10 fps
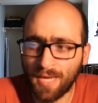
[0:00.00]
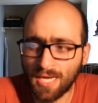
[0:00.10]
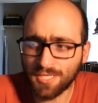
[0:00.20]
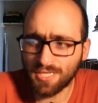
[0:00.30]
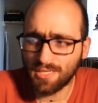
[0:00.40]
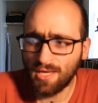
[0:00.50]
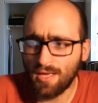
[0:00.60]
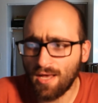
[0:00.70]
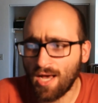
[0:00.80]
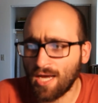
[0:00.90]
pages?
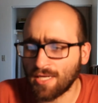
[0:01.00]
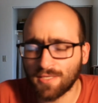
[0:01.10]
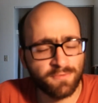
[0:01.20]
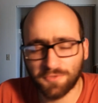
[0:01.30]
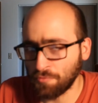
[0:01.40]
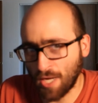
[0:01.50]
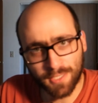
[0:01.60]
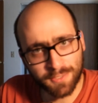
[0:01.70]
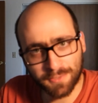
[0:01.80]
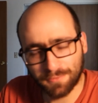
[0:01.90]
I do
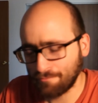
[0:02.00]
not.